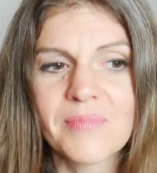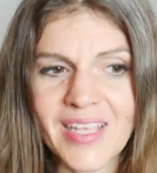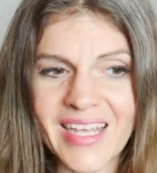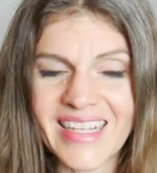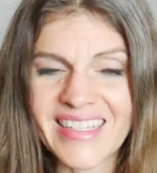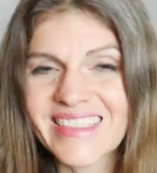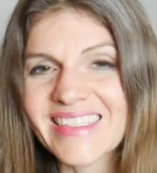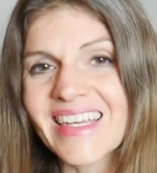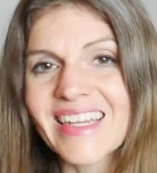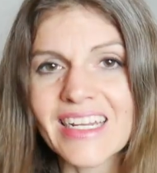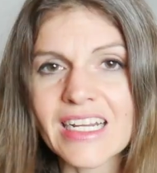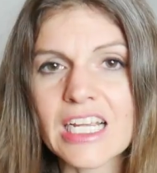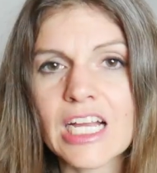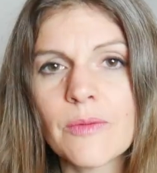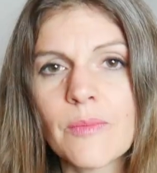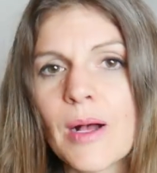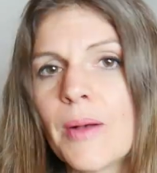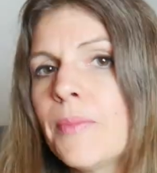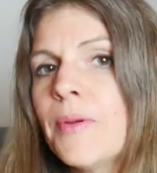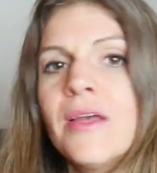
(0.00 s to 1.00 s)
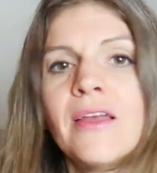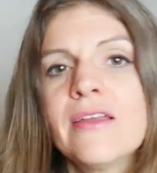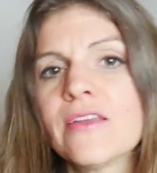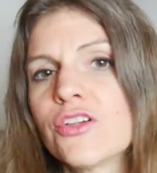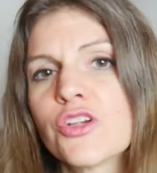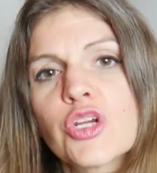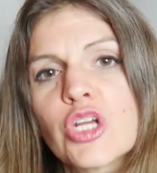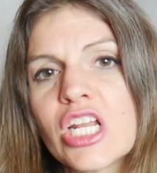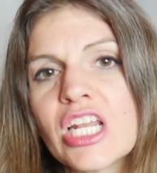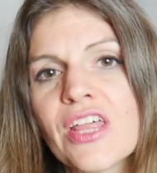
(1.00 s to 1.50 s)
It's going to come up.
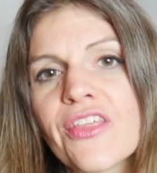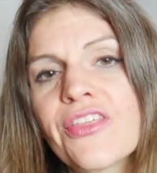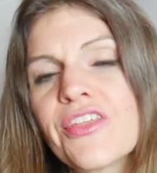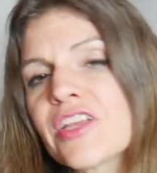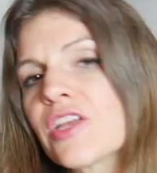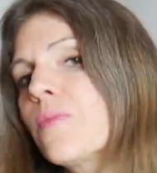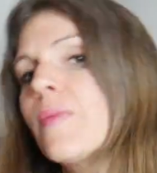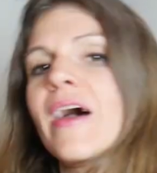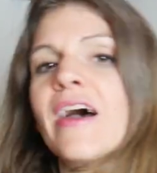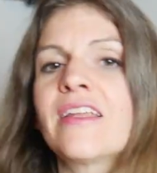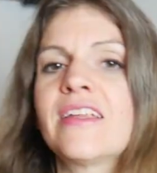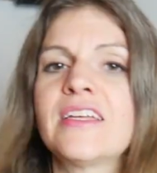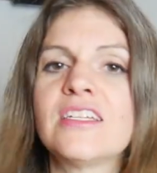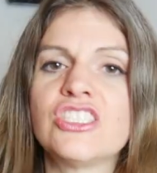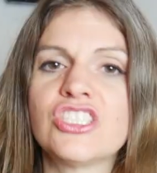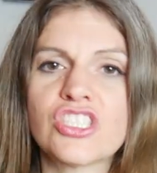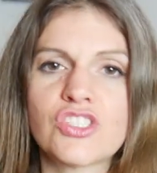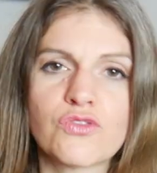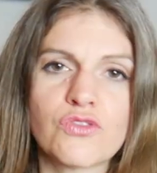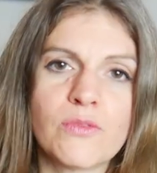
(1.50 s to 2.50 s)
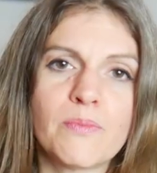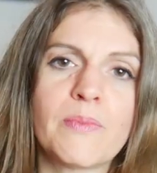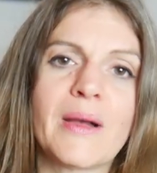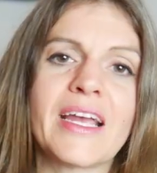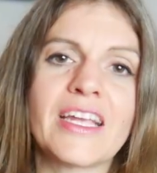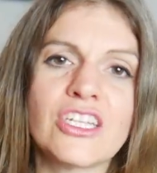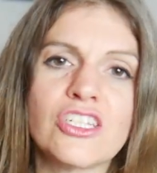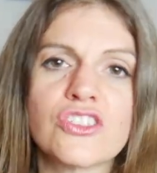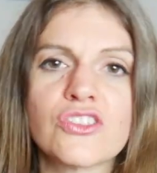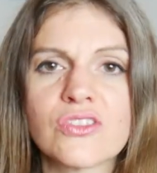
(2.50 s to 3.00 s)
You're going to think about it. Just
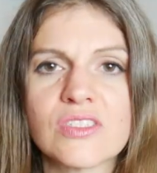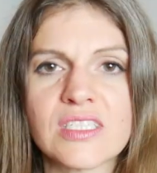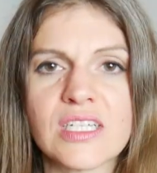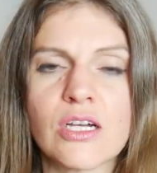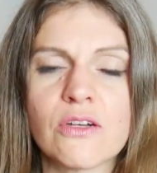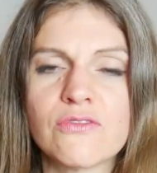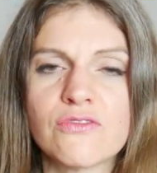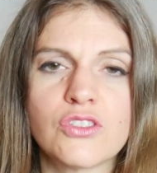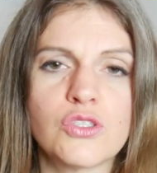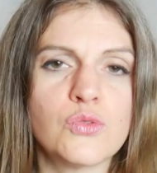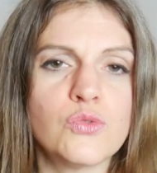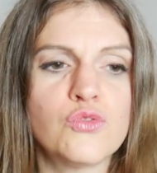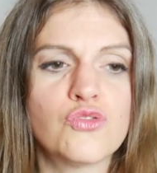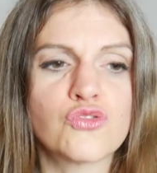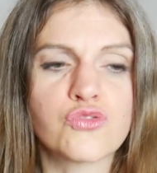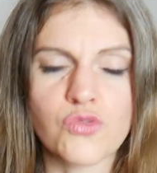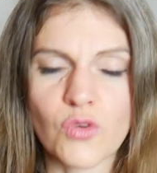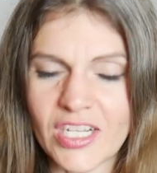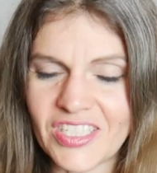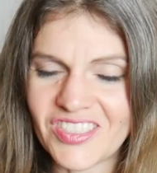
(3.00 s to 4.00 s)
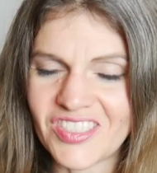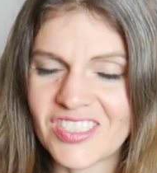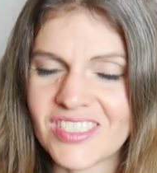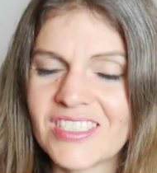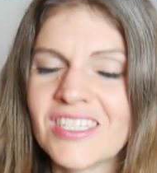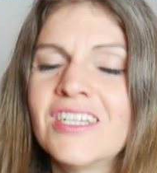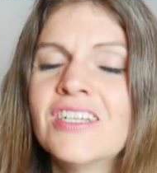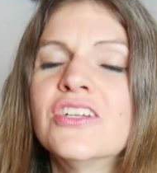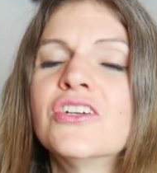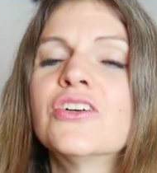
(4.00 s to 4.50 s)
remind yourself to
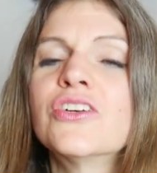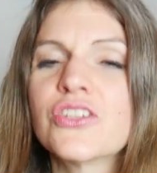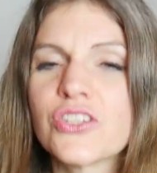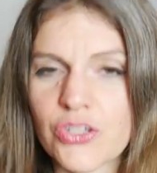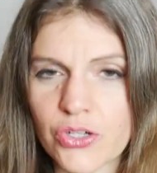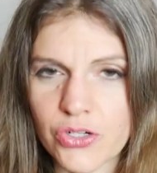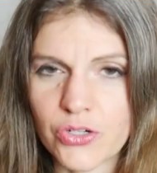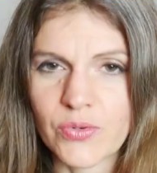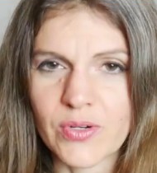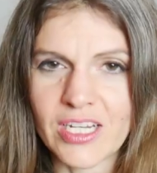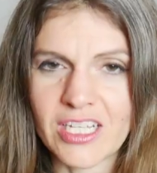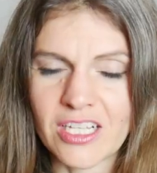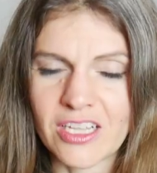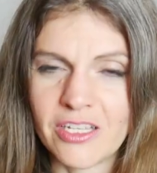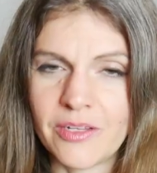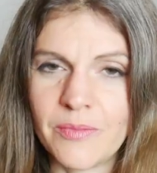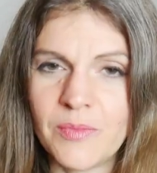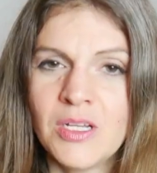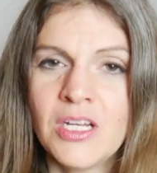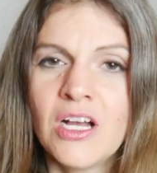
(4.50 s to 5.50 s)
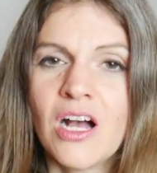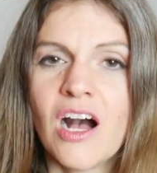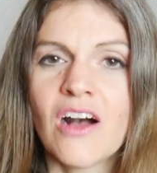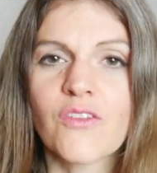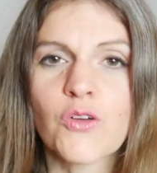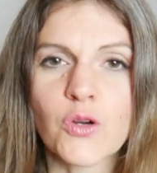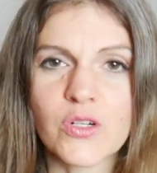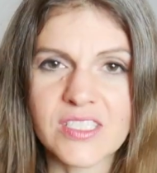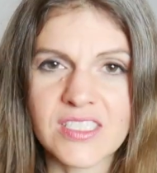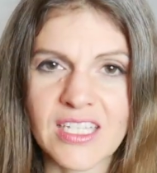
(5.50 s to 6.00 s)
trust your curriculum.
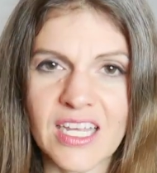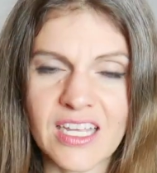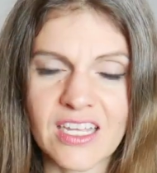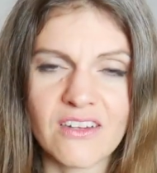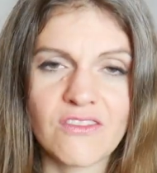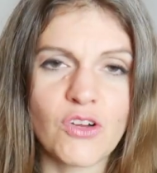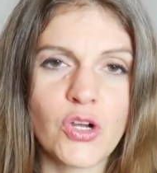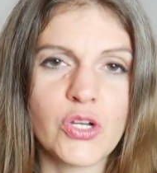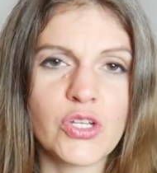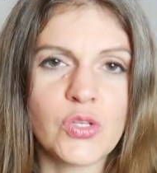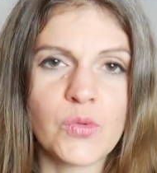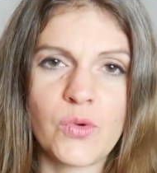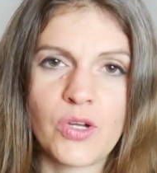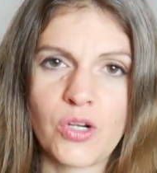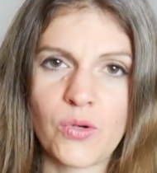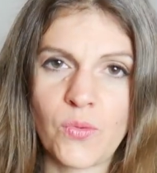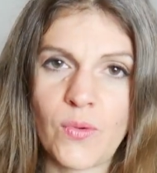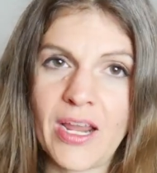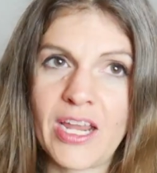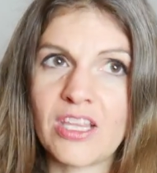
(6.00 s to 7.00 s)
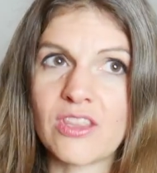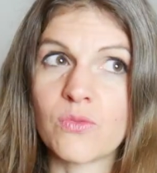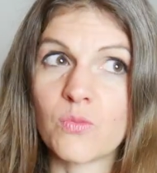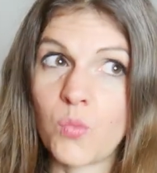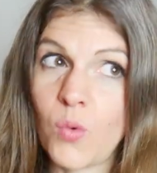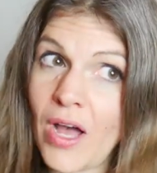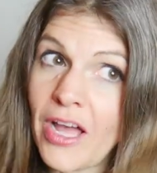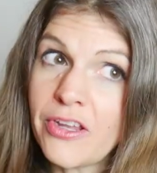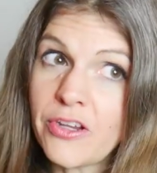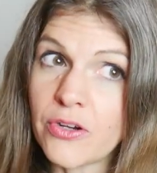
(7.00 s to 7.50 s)
Of course, second of all, you want to write
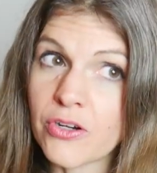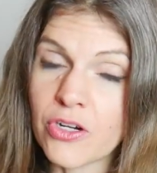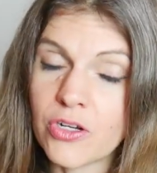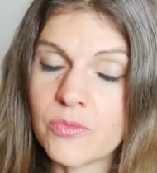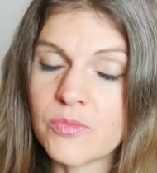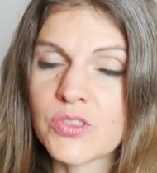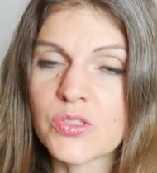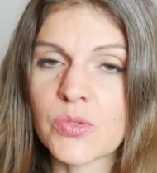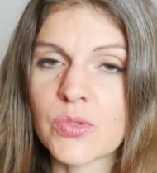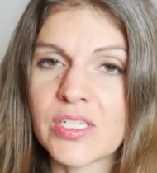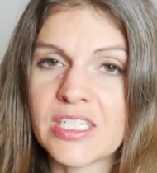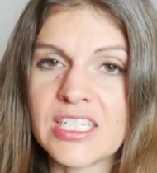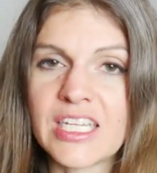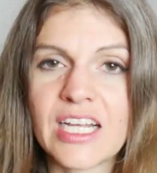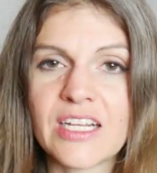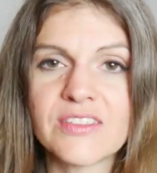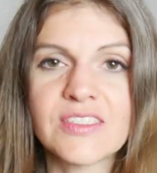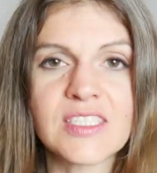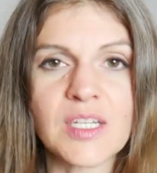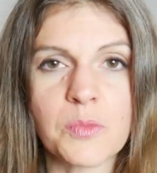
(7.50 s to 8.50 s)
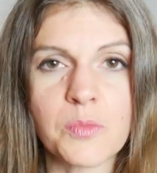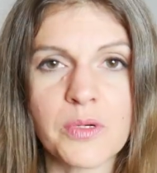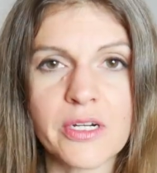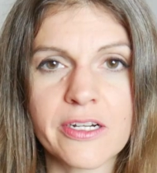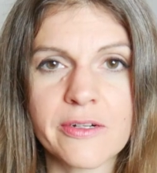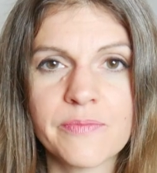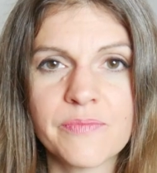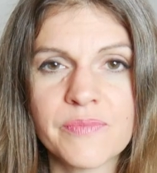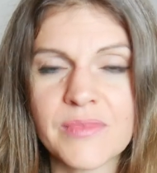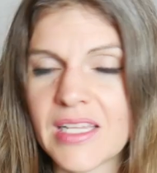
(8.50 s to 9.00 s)
while you're homeschooling down
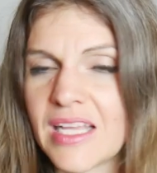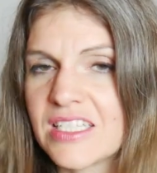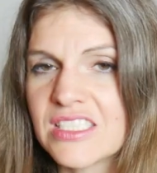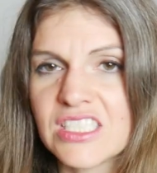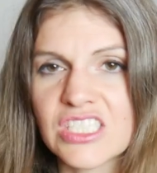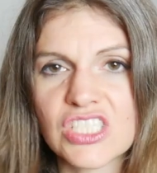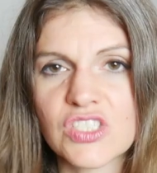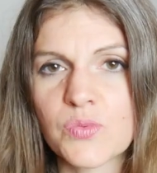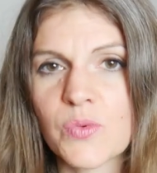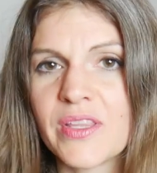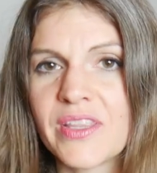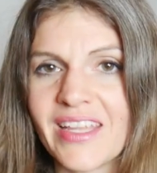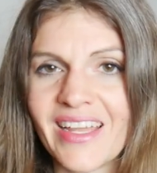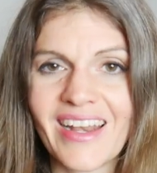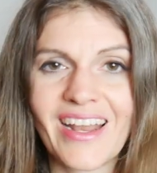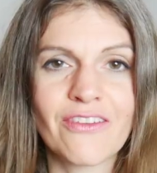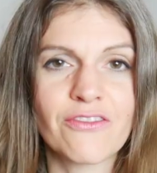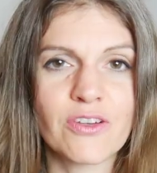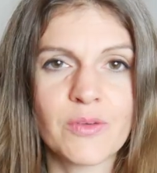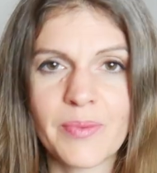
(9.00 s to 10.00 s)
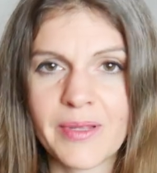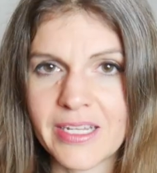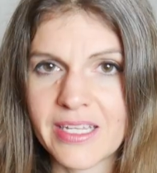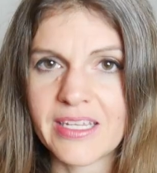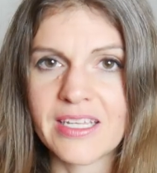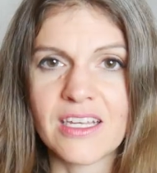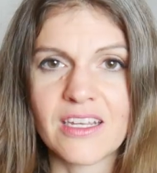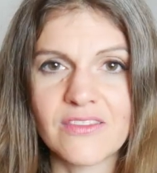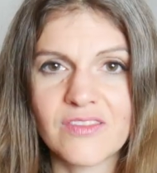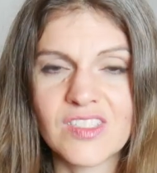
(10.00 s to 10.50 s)
somewhere. That's just one that everybody
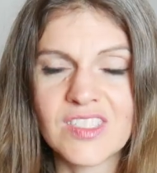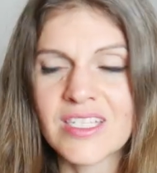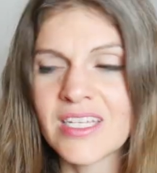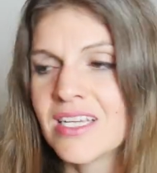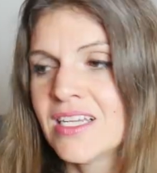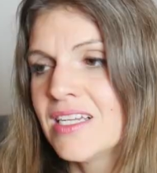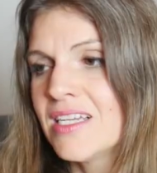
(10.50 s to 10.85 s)
gives.